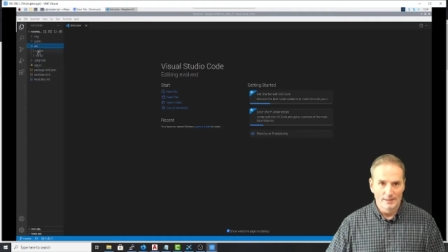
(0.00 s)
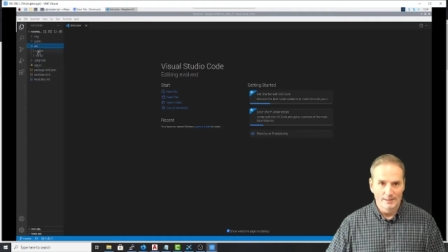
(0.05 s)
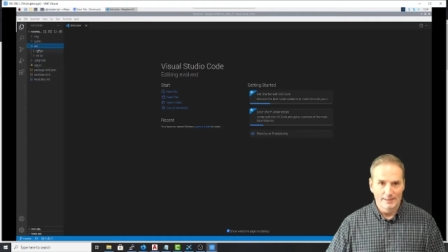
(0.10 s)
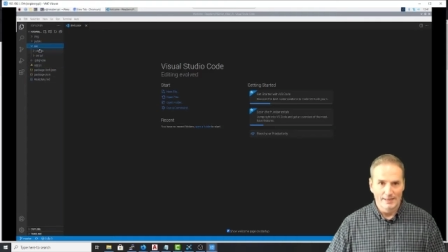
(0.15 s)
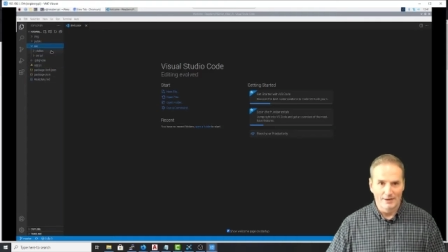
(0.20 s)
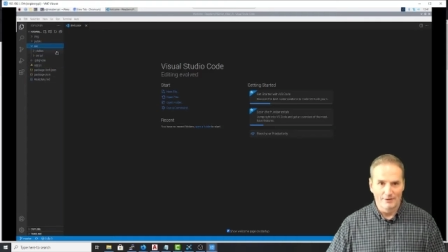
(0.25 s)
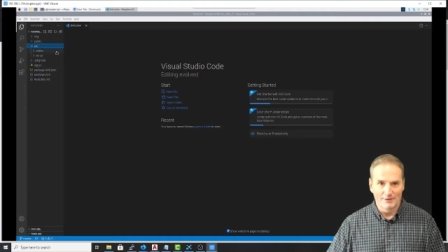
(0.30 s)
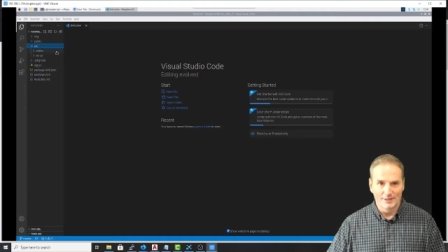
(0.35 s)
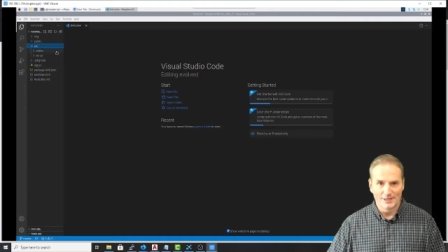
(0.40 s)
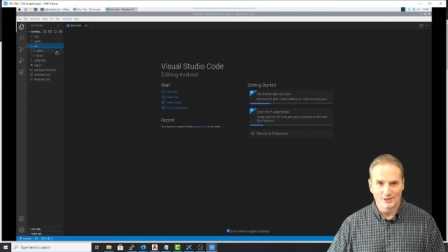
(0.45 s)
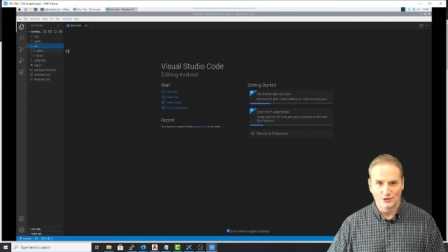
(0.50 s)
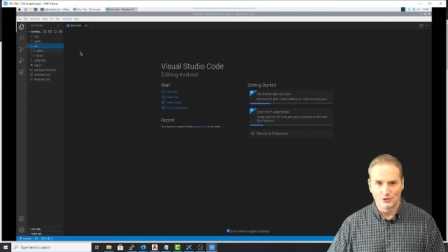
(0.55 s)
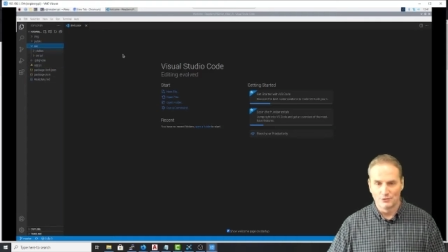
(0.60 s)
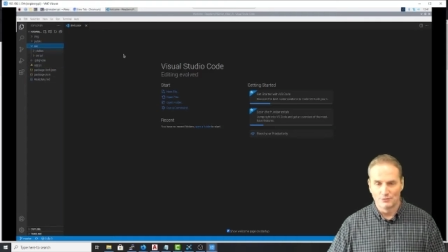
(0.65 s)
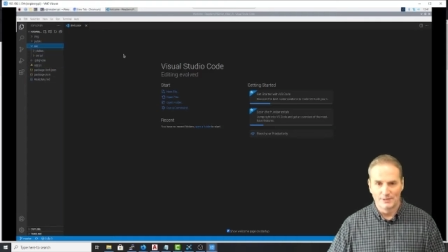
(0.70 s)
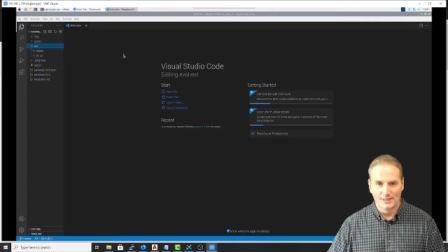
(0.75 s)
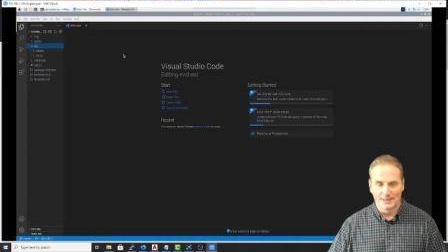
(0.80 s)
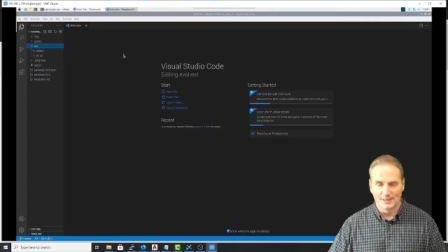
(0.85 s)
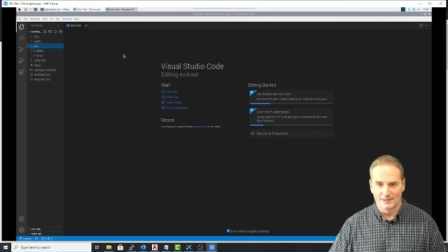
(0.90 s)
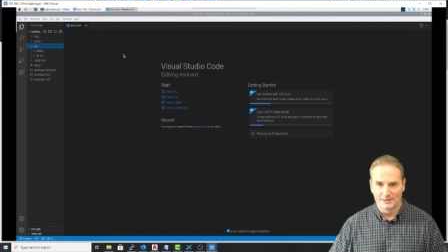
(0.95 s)
Now, unless you
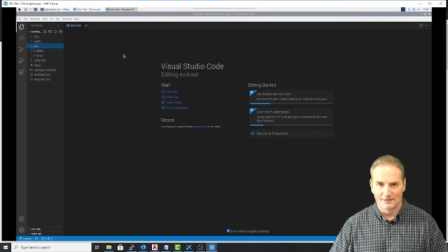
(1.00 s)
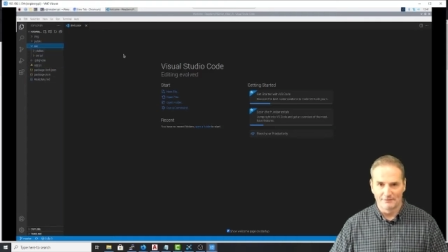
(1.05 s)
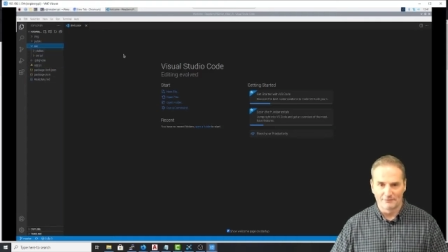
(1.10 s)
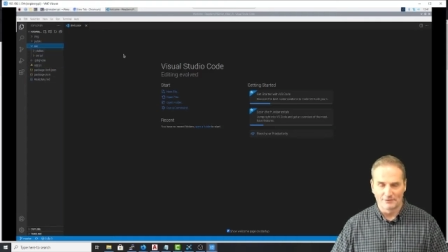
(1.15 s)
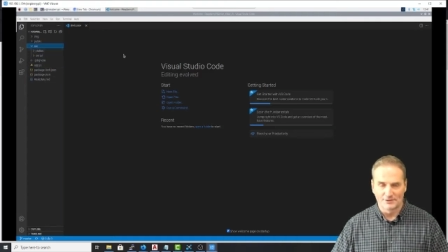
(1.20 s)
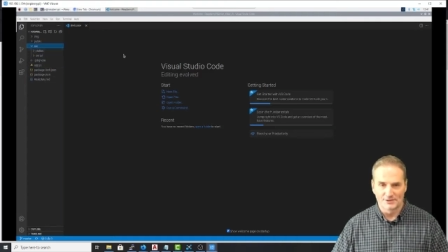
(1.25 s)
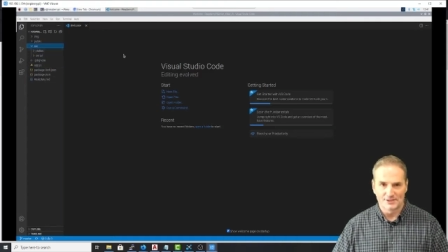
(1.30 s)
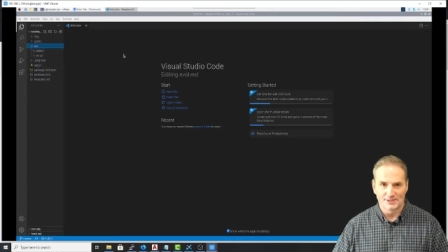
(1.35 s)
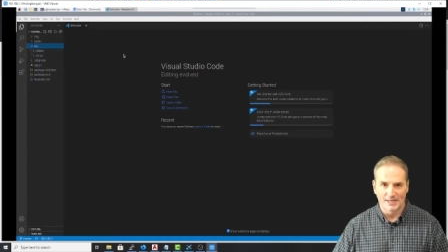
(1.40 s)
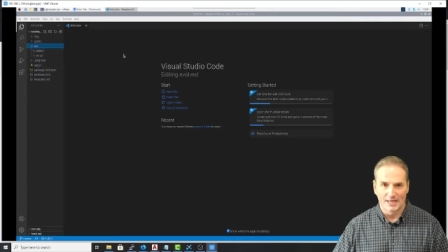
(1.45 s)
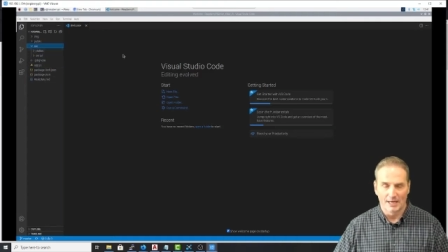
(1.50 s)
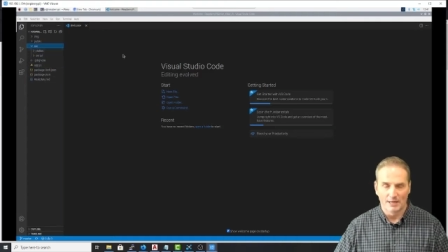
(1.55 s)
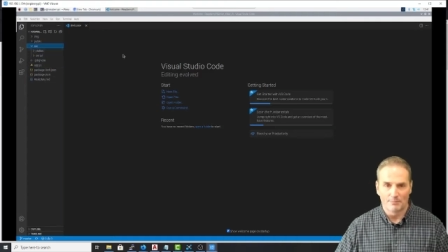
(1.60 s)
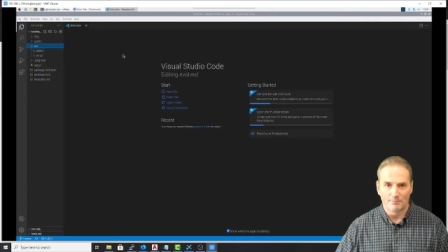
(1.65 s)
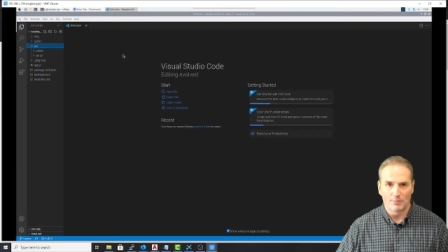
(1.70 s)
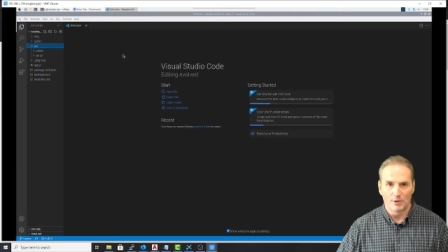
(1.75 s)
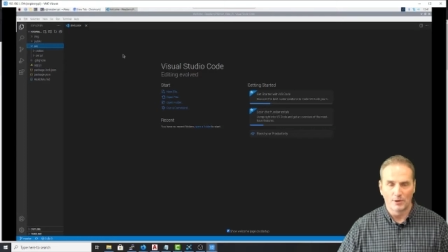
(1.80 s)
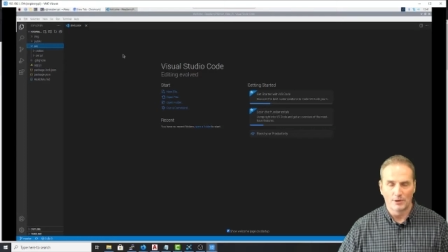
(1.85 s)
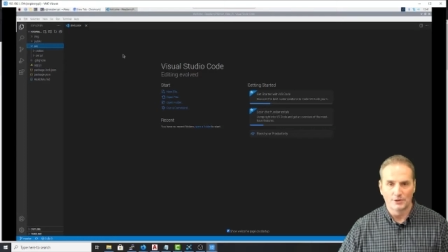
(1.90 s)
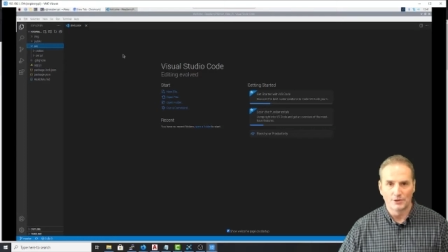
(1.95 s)
did a different
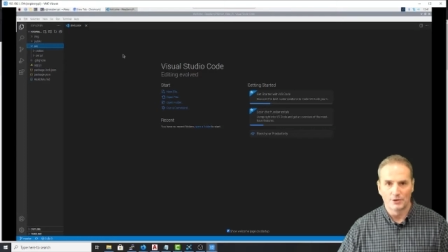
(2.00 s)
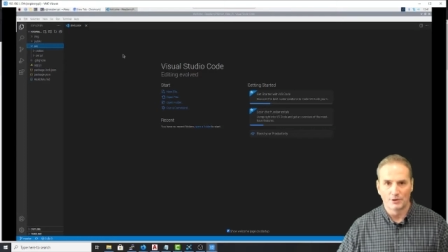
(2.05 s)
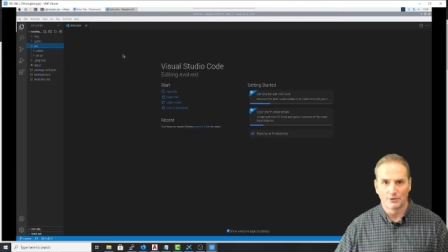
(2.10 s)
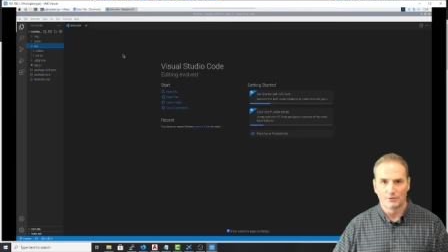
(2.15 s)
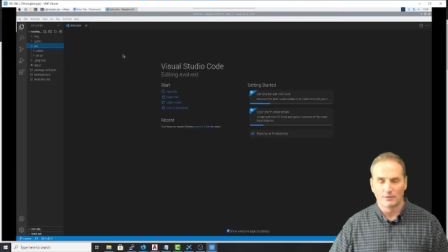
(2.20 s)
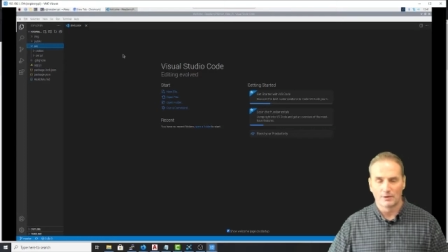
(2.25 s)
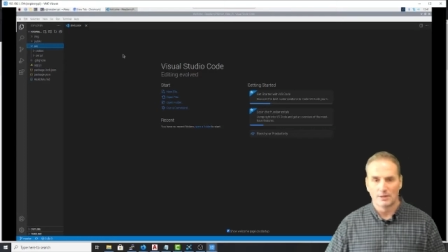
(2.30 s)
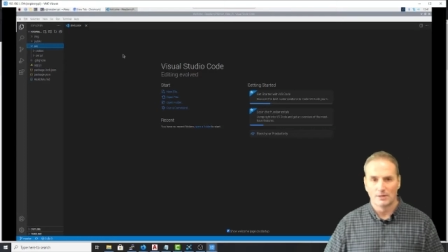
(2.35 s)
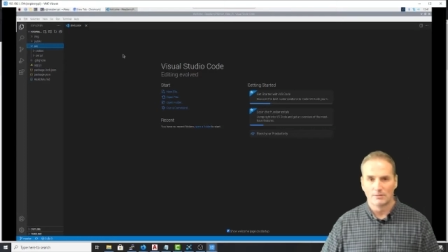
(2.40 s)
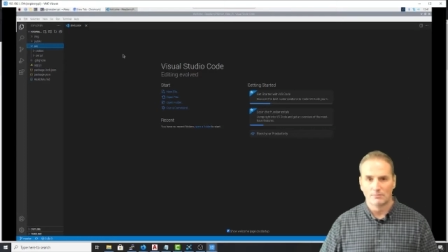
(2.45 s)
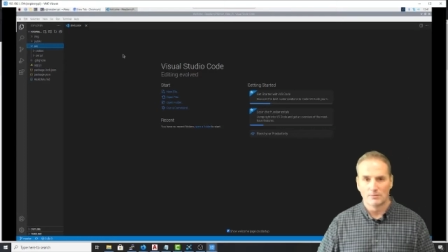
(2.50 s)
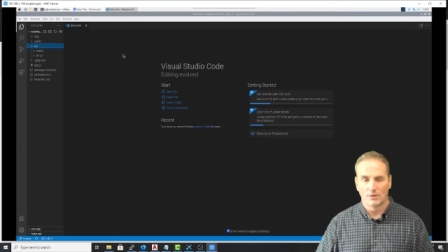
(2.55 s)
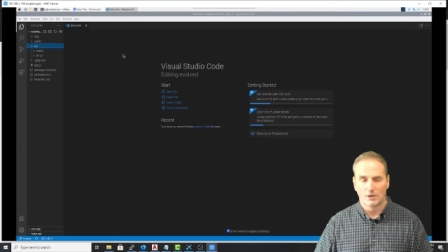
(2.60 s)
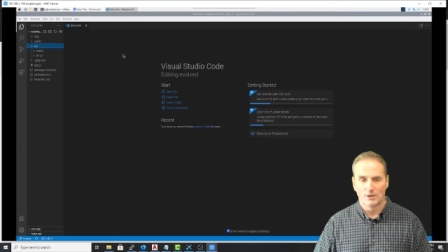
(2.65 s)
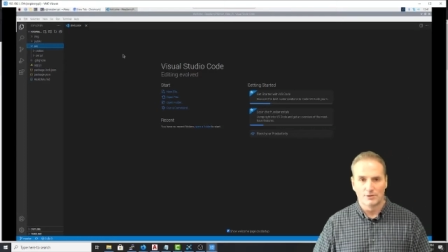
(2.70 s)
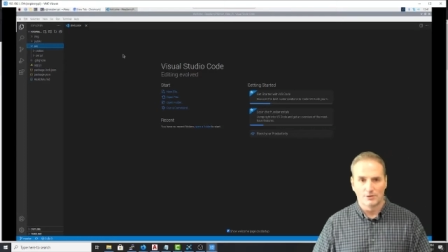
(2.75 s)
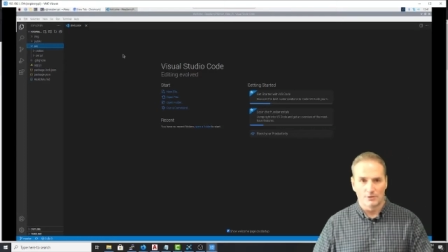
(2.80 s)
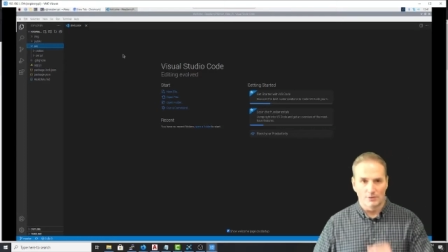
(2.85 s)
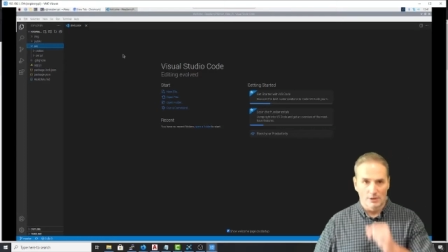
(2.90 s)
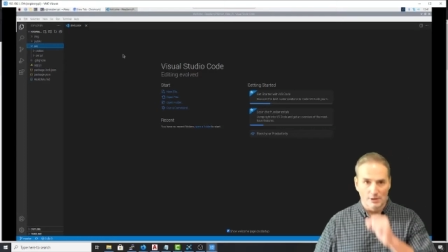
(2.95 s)
setup on your
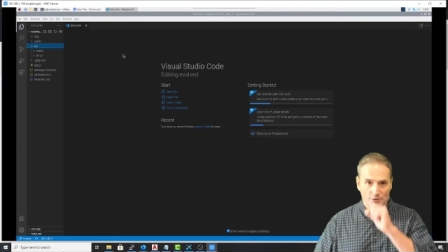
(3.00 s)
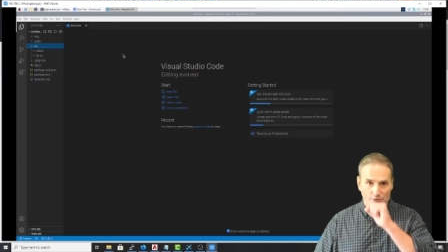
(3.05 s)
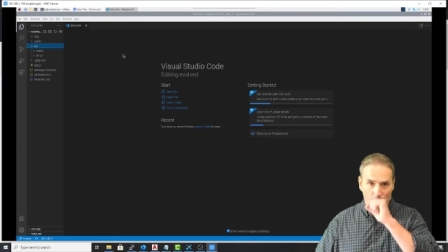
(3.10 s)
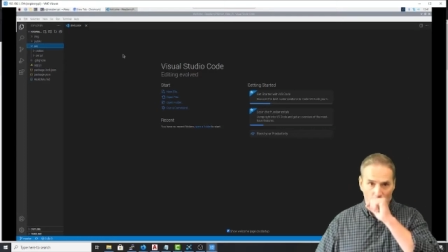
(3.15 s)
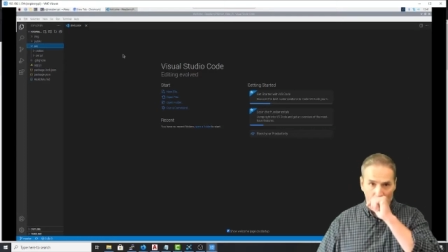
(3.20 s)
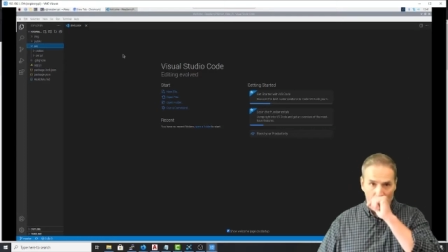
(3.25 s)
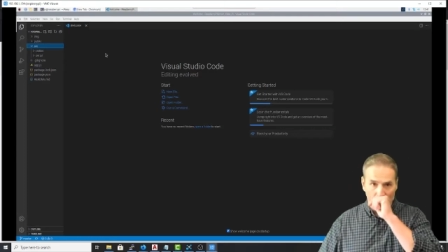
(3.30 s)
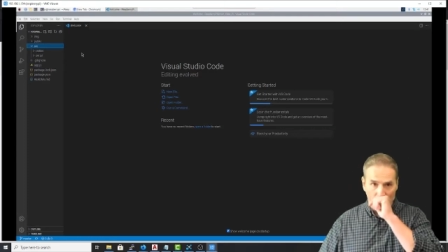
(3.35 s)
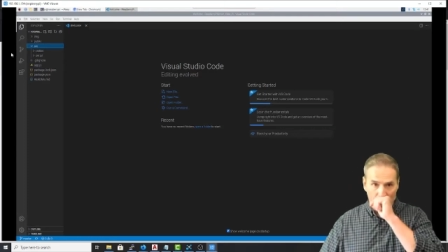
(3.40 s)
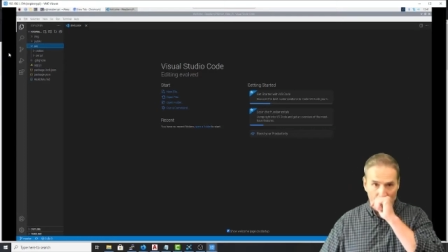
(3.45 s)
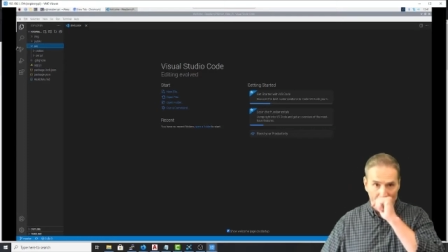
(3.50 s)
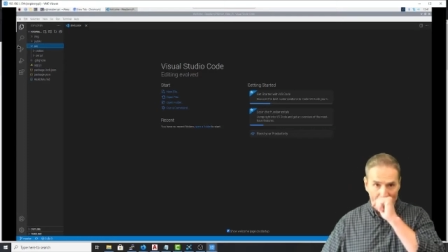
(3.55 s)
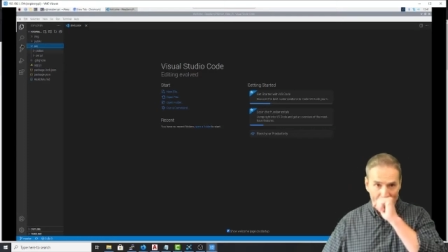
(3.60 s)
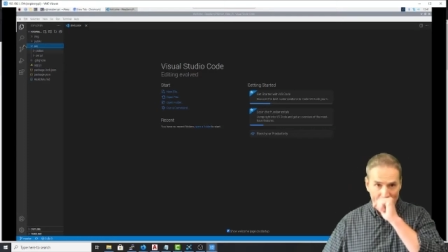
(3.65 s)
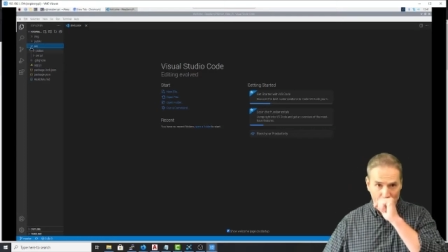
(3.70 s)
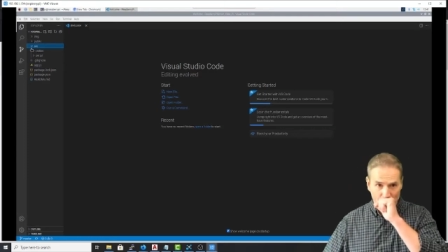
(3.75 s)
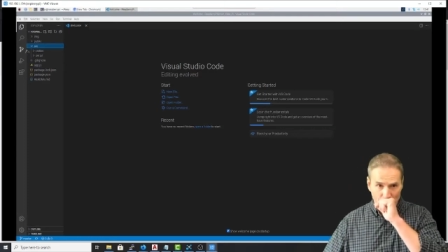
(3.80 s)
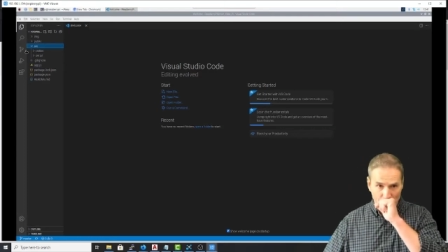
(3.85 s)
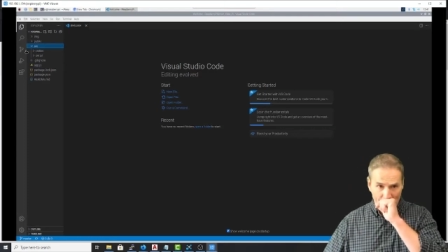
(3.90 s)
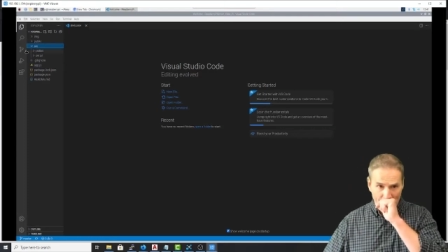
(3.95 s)
Arduino, you have
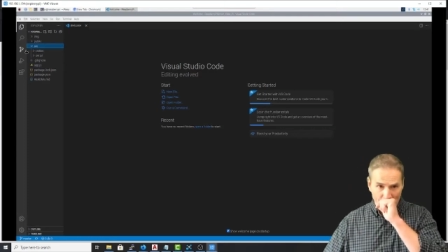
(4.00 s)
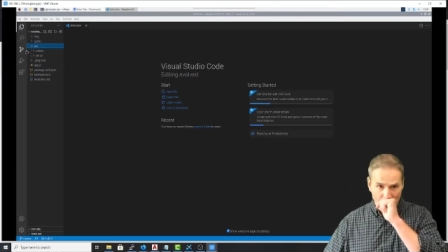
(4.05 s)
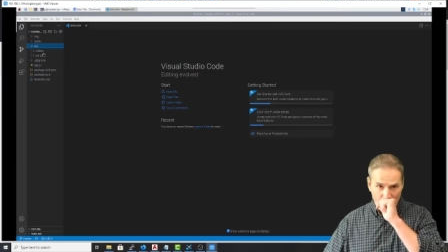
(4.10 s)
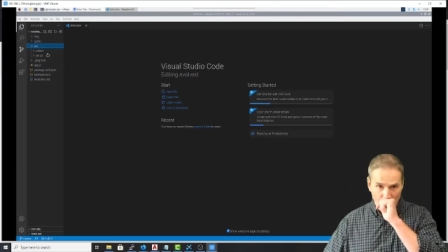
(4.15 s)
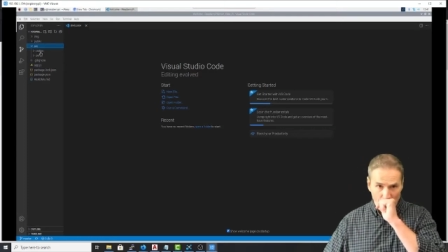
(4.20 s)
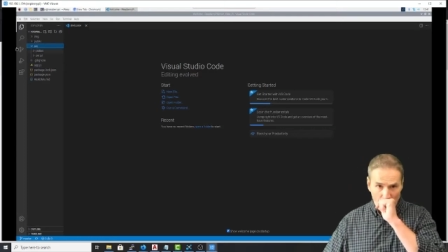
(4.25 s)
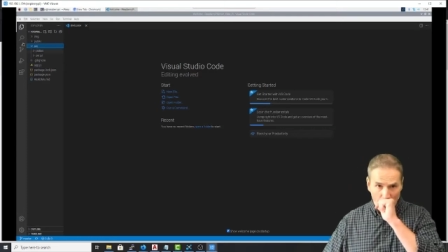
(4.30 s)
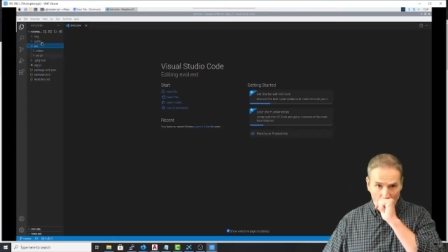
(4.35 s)
to change